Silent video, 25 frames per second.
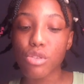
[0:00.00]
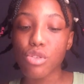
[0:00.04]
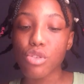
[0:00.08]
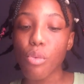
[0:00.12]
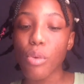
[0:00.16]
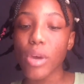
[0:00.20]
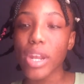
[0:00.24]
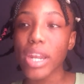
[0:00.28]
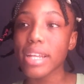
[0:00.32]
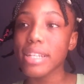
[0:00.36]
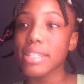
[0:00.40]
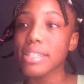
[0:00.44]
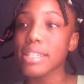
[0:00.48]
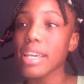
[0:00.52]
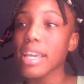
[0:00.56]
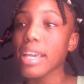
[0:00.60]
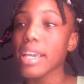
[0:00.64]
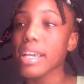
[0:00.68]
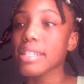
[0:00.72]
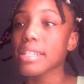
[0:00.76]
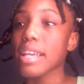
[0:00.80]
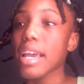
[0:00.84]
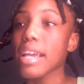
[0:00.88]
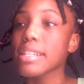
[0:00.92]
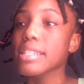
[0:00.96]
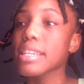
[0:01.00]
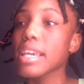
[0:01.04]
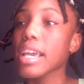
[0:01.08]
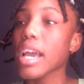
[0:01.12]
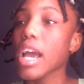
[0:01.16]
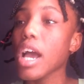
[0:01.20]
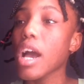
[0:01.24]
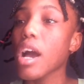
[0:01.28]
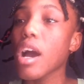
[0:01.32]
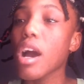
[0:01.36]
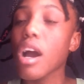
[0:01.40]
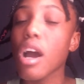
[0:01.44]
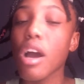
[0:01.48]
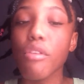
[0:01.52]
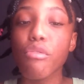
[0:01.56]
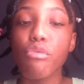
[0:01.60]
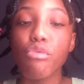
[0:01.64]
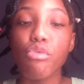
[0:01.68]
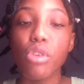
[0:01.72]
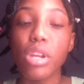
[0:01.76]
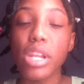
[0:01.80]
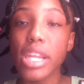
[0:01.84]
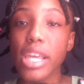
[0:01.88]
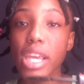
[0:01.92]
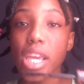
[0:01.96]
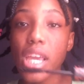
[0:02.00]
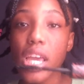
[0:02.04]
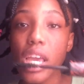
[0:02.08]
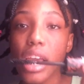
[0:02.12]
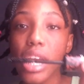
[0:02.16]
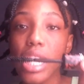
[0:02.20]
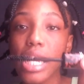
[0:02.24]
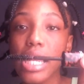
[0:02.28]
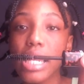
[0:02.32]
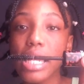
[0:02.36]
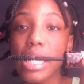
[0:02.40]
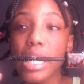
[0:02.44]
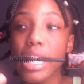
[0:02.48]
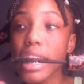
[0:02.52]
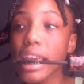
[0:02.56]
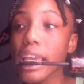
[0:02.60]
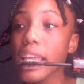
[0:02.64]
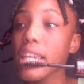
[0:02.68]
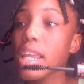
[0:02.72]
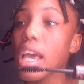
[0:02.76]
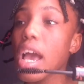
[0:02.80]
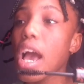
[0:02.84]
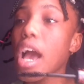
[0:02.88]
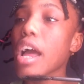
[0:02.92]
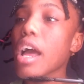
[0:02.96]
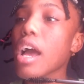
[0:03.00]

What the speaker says: So what I take is a really clean